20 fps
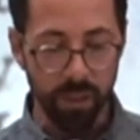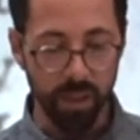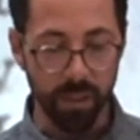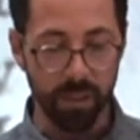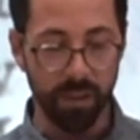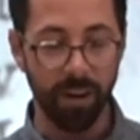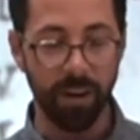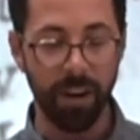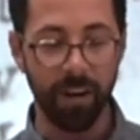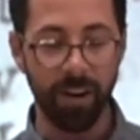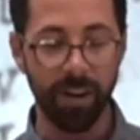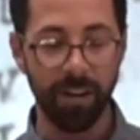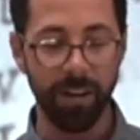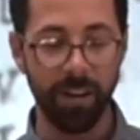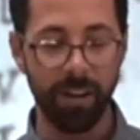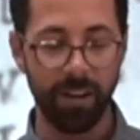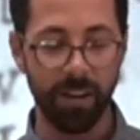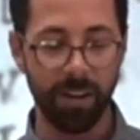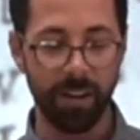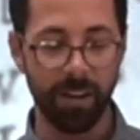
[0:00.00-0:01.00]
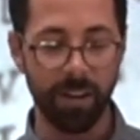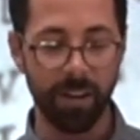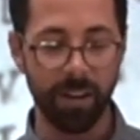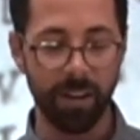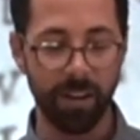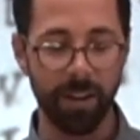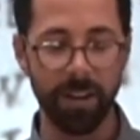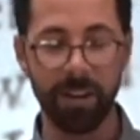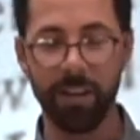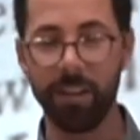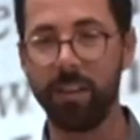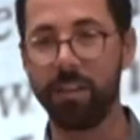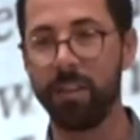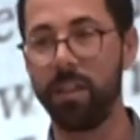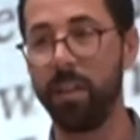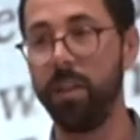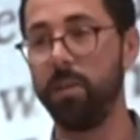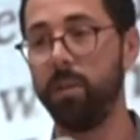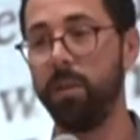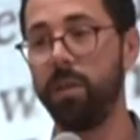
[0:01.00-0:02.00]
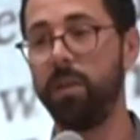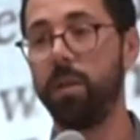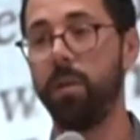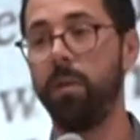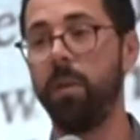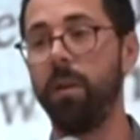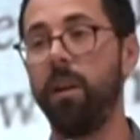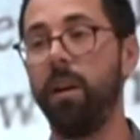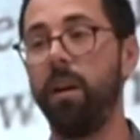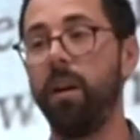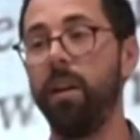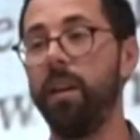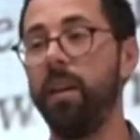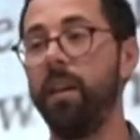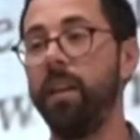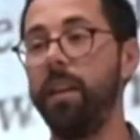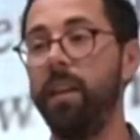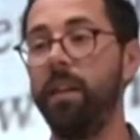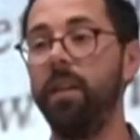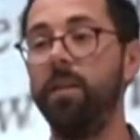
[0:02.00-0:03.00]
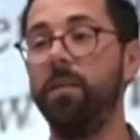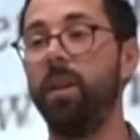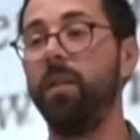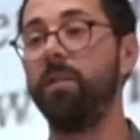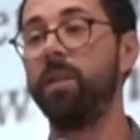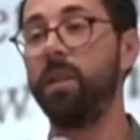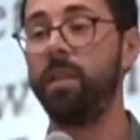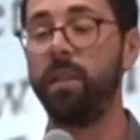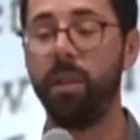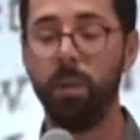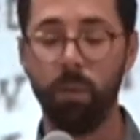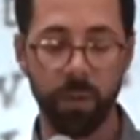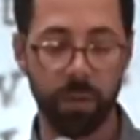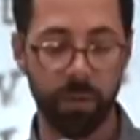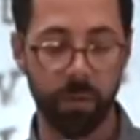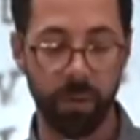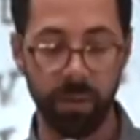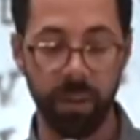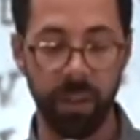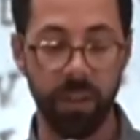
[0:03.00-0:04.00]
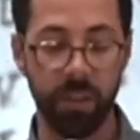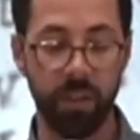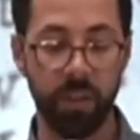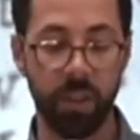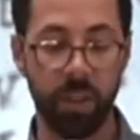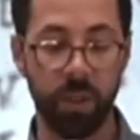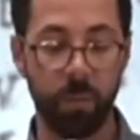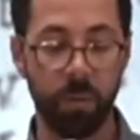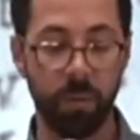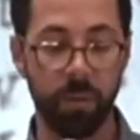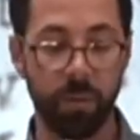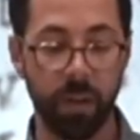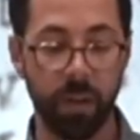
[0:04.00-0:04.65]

God sees what's going on, and he loves us. He wants a relationship with